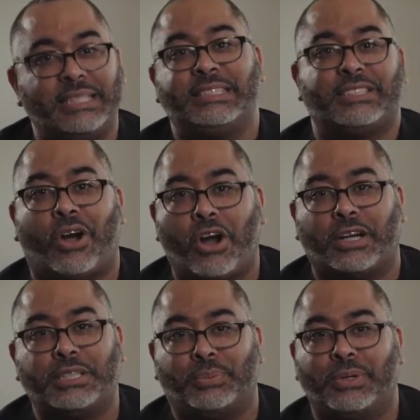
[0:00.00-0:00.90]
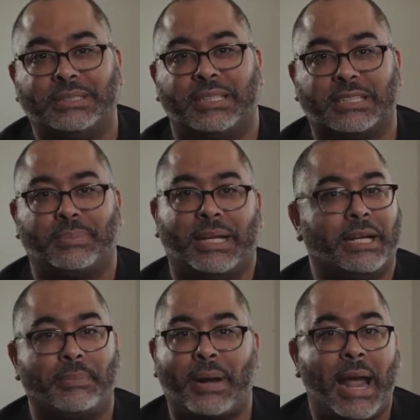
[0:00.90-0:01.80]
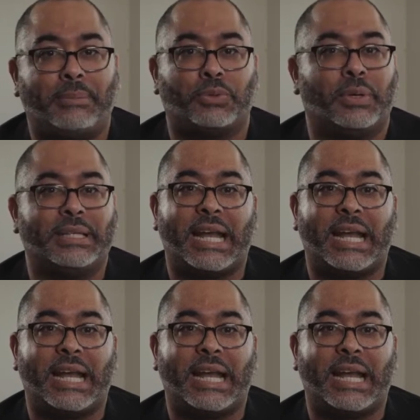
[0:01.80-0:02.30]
This is the hardest point to explain and perhaps one